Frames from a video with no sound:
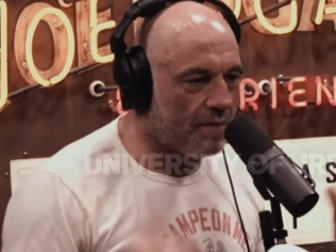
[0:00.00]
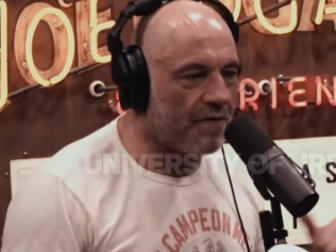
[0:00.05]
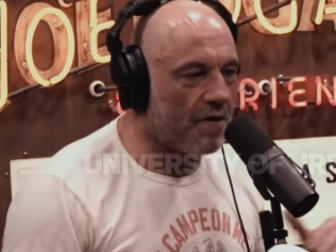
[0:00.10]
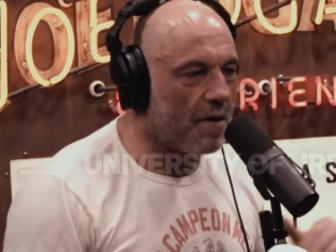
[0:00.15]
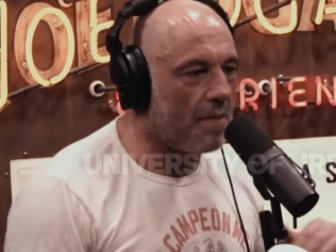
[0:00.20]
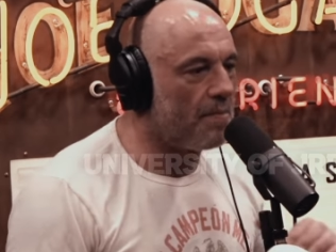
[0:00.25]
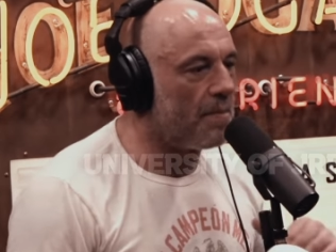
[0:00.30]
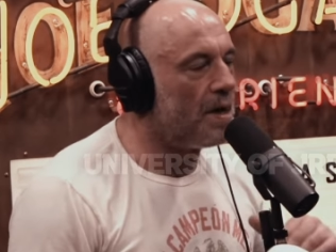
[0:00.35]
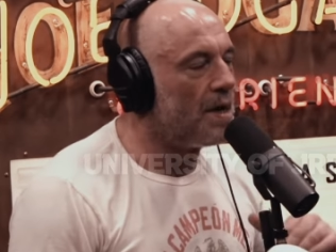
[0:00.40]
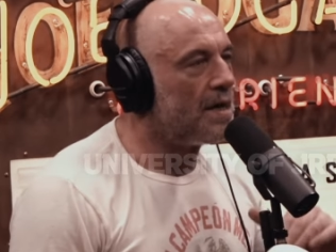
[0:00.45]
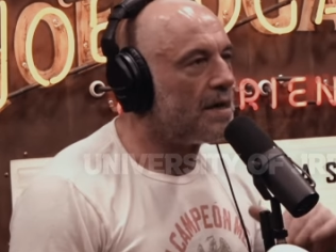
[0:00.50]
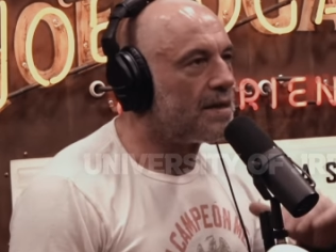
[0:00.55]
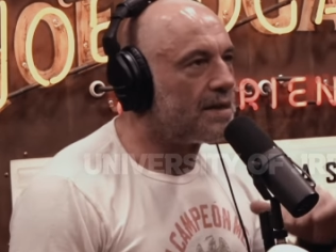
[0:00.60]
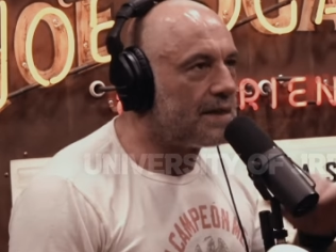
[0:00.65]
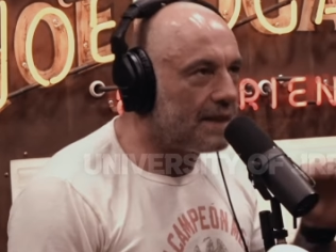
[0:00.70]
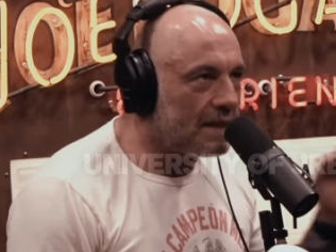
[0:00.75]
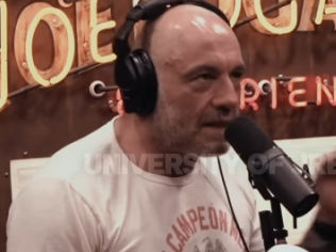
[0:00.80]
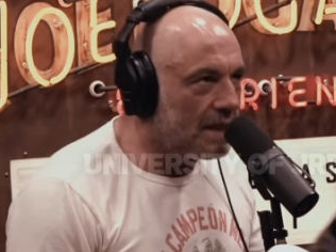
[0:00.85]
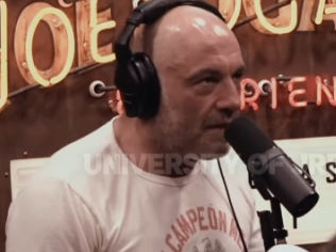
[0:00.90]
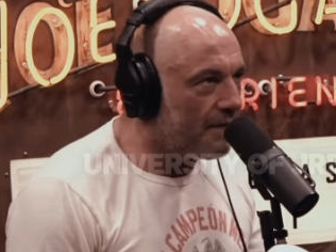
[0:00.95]
From
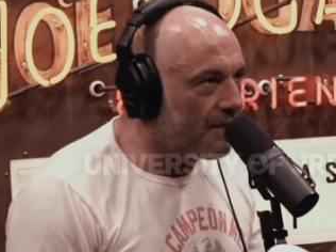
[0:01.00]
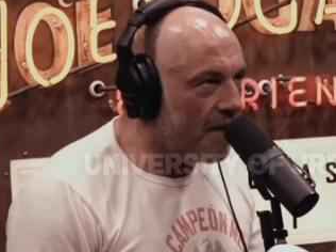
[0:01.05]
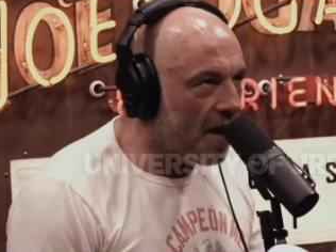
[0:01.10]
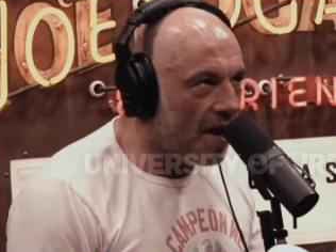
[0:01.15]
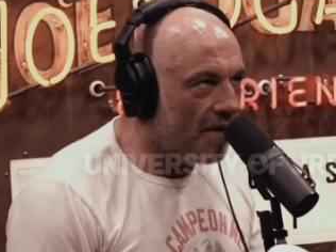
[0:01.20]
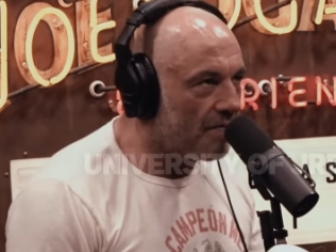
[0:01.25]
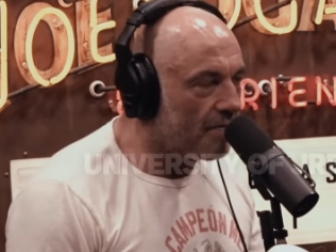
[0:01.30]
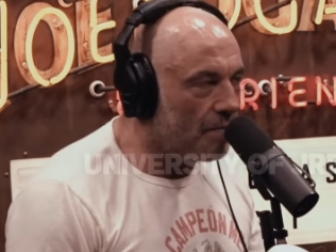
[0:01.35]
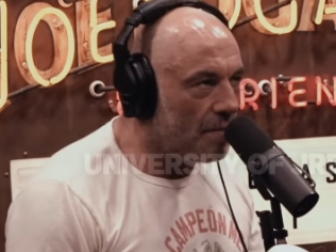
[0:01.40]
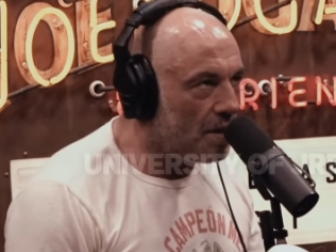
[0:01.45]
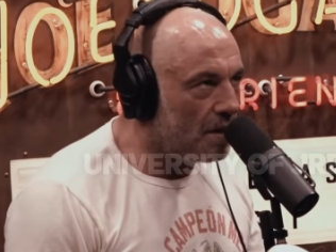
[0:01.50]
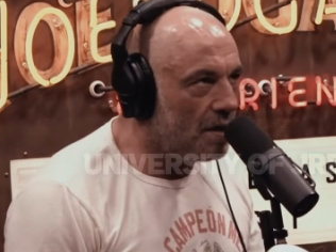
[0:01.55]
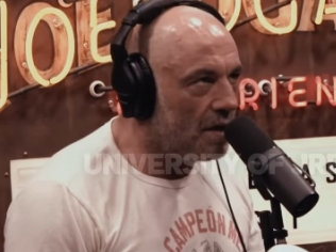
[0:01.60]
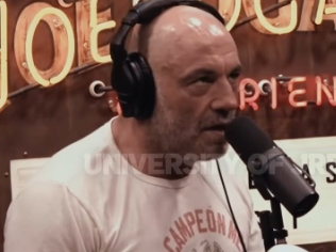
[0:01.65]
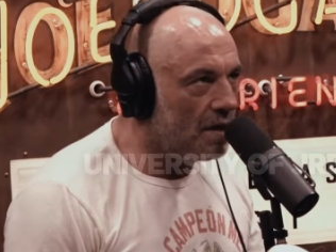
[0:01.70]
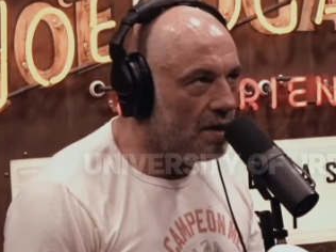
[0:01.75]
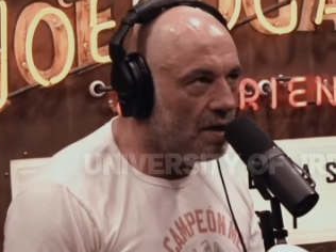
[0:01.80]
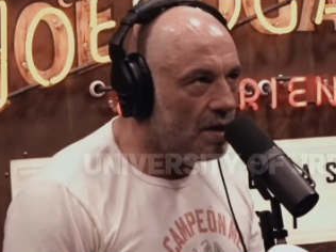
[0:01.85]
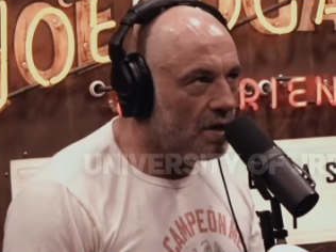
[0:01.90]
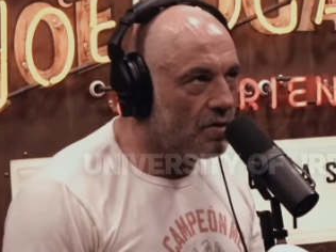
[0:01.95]
65
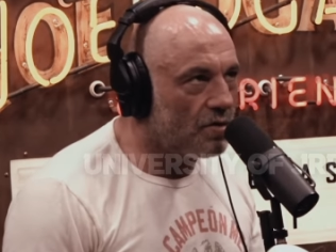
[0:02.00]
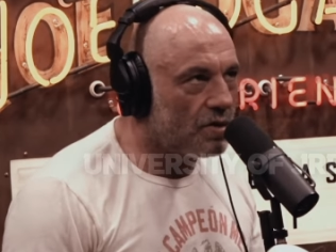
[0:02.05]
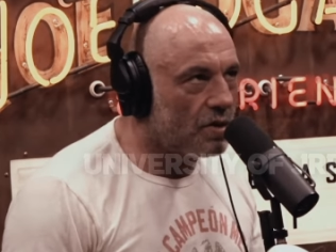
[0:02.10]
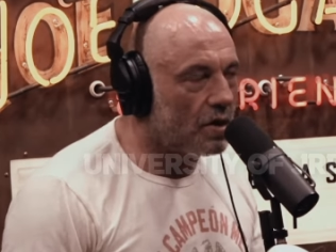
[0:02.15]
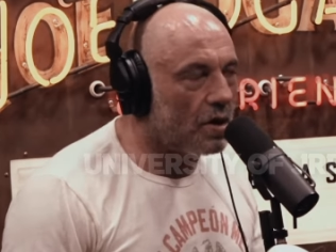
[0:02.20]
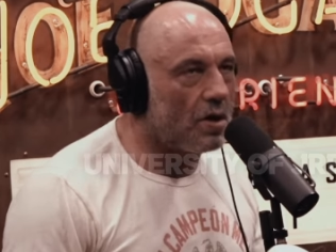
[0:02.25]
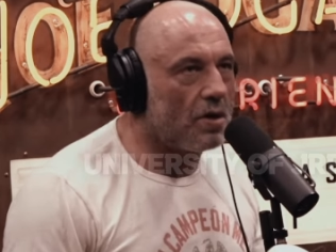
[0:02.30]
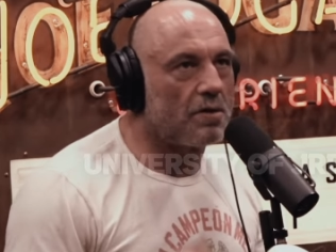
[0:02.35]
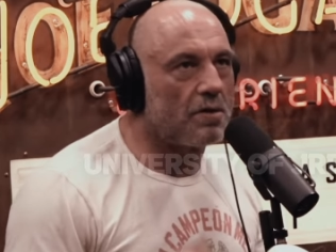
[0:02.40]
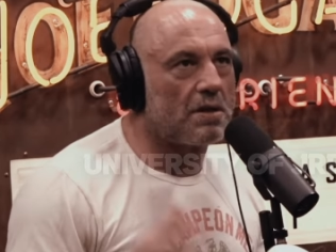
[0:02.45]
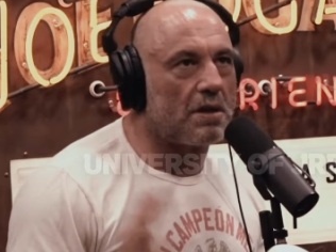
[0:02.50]
million years ago